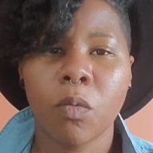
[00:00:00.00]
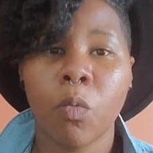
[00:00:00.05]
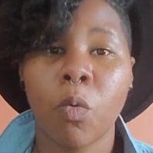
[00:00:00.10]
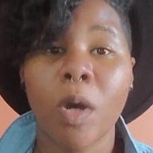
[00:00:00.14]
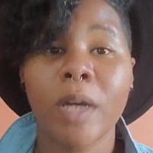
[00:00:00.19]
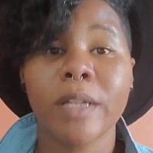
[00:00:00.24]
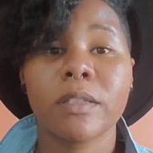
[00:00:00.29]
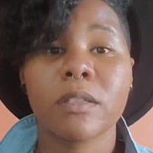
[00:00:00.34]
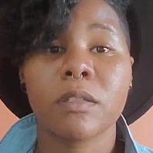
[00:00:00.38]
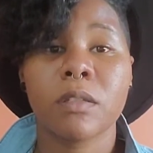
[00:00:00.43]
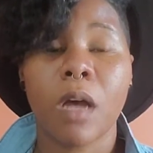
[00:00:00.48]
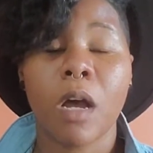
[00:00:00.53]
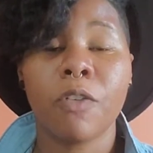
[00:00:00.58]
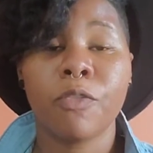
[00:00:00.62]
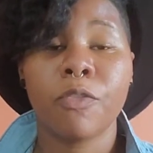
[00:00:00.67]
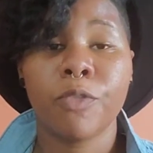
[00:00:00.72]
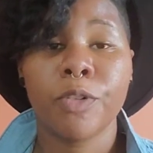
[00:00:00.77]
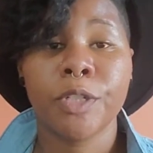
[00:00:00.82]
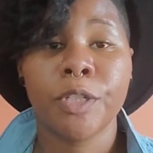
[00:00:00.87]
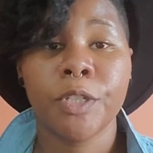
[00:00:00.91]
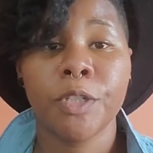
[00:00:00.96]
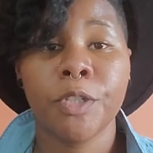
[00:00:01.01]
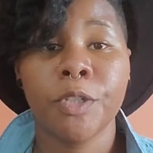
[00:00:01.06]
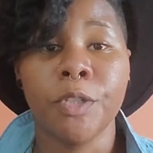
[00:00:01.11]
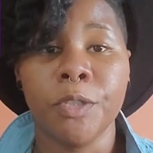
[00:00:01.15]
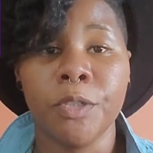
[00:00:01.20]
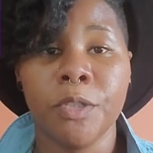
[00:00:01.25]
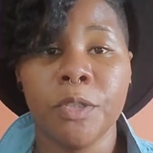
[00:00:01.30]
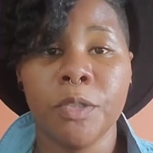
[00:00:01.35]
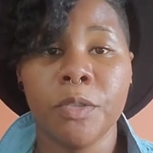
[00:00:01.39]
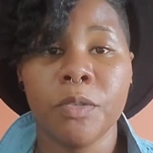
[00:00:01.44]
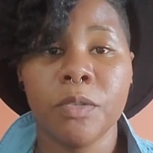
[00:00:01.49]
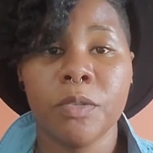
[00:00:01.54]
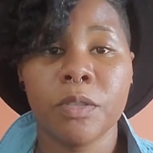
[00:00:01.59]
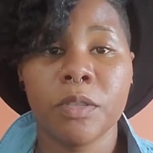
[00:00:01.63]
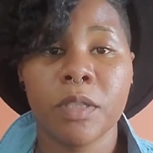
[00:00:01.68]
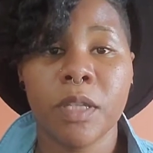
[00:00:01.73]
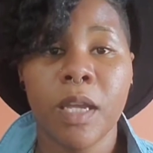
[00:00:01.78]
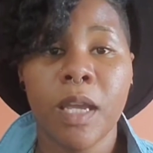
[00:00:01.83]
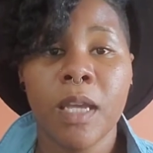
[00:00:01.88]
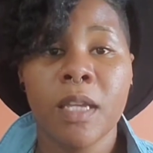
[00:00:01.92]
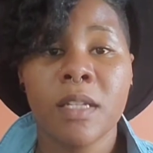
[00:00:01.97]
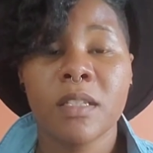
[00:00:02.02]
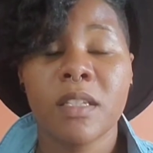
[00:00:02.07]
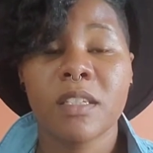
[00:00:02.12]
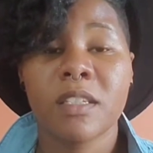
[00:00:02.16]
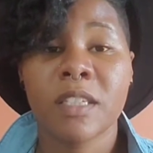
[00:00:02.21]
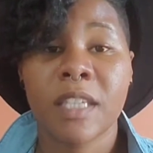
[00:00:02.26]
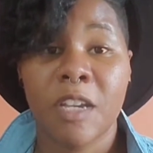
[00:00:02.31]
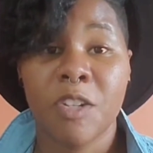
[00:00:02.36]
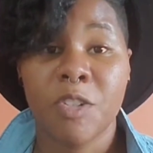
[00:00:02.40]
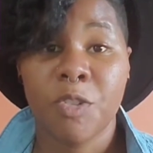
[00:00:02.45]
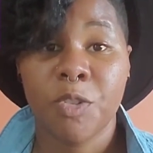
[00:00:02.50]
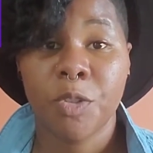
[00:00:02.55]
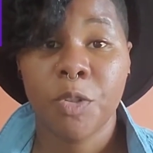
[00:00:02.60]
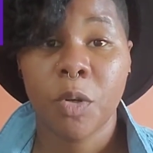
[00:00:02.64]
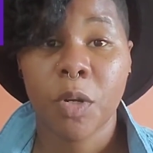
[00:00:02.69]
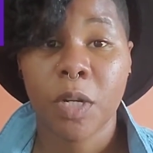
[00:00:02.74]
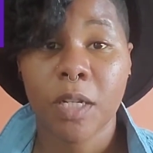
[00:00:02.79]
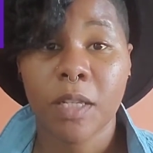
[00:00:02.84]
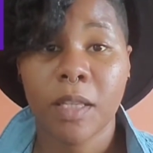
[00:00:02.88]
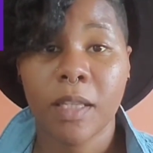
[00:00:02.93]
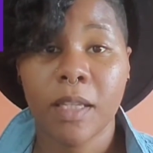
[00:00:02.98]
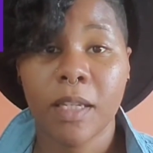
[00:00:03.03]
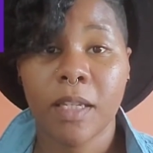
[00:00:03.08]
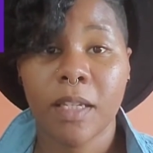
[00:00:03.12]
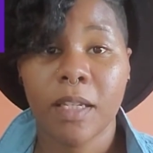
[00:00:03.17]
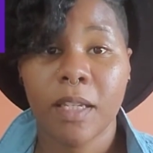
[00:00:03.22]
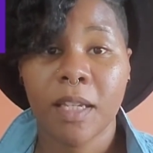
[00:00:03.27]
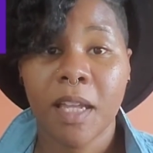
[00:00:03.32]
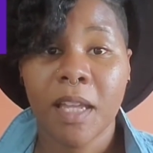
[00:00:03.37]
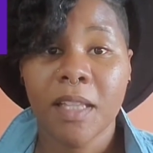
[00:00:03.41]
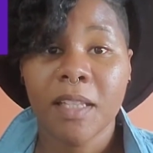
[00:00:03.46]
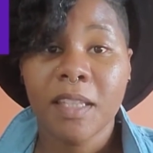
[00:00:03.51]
what software do you use to schedule your cleaning?